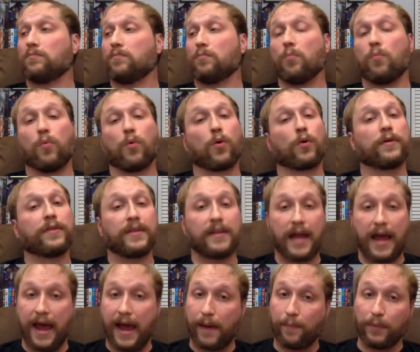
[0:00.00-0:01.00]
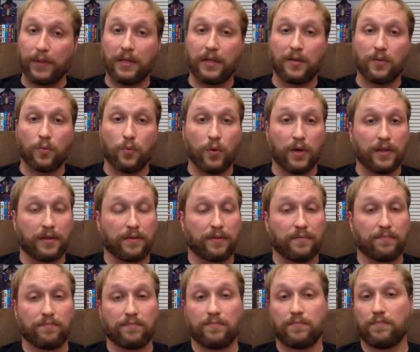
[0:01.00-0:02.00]
more than happy with
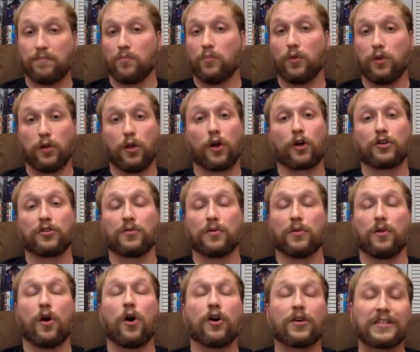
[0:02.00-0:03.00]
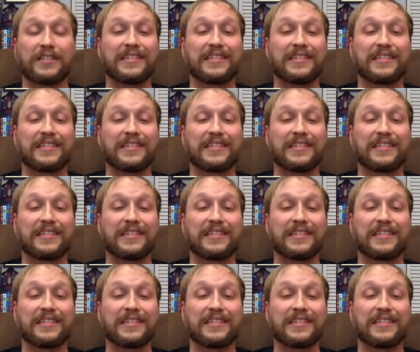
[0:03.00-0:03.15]
long